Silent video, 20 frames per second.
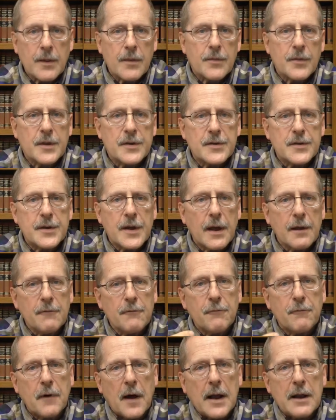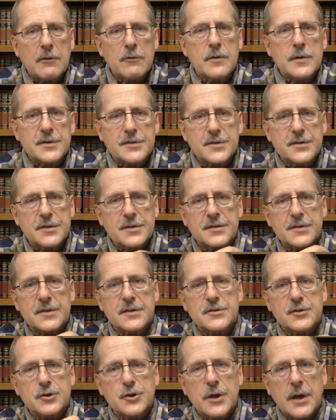The dead virus is
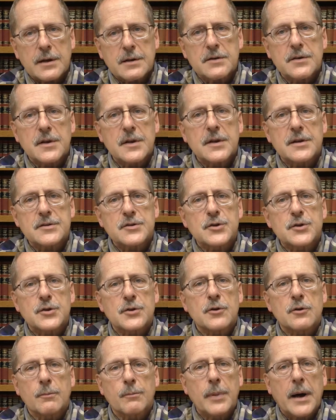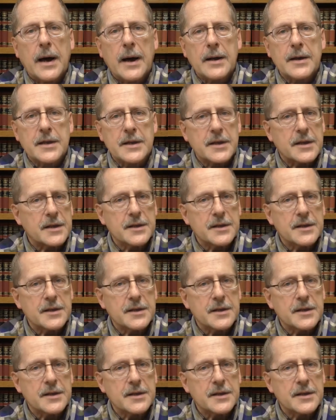injected into your body.